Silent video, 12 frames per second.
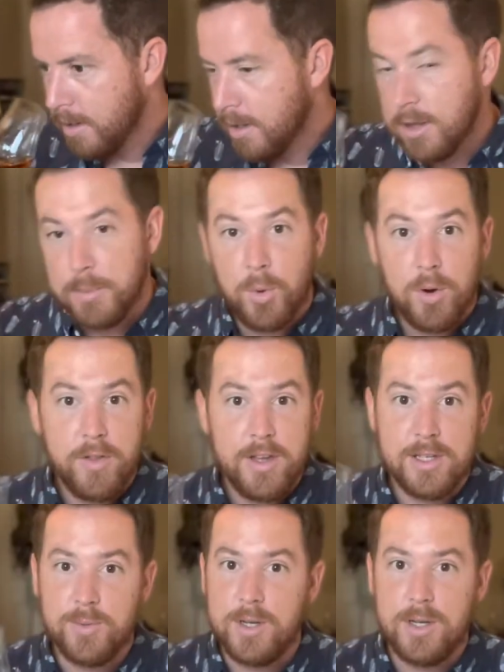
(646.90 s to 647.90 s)
The more of
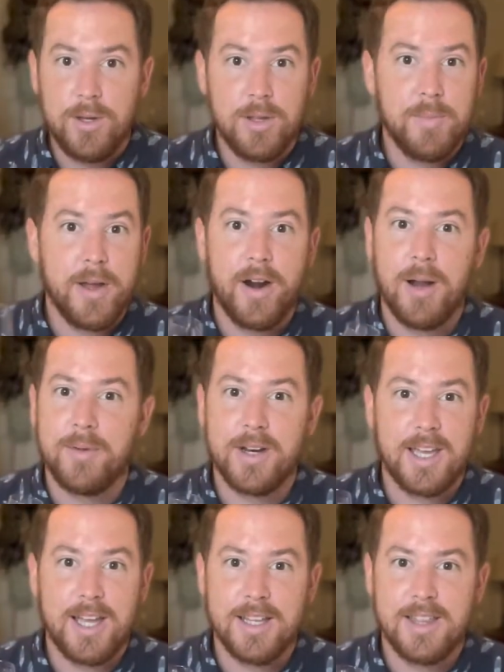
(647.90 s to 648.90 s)
these we do, the better I'm going to
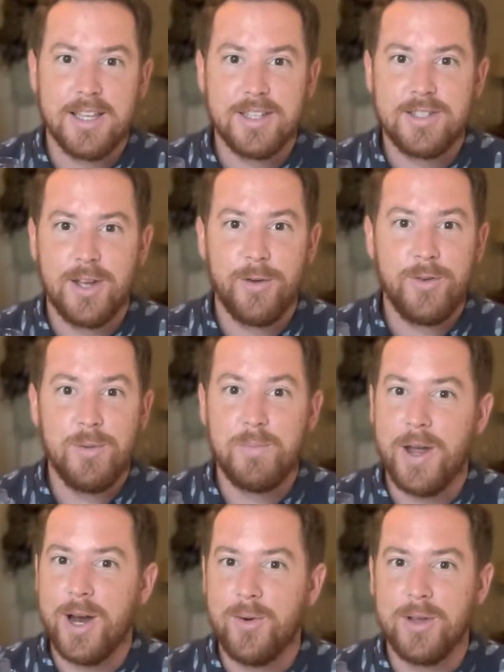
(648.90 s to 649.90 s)
get at this. So if you
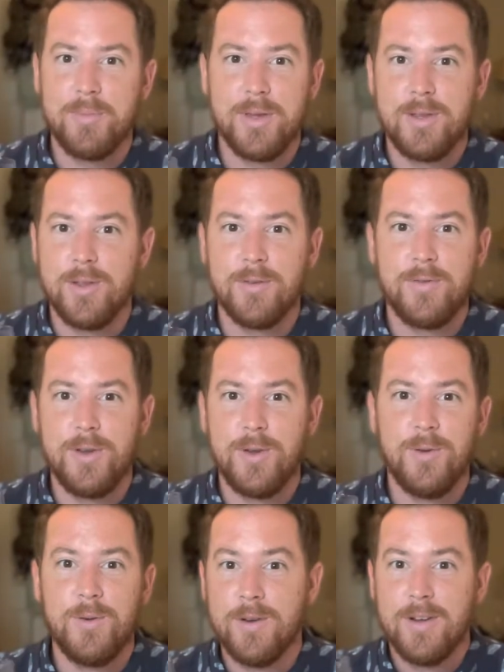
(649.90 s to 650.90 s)
bear with me through the
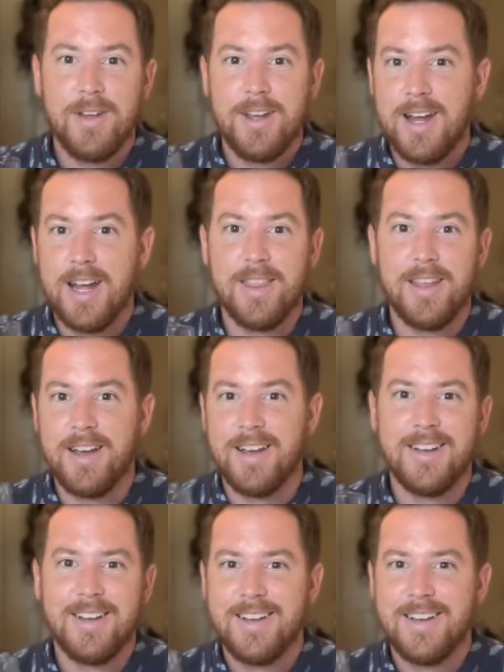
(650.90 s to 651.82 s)
few and the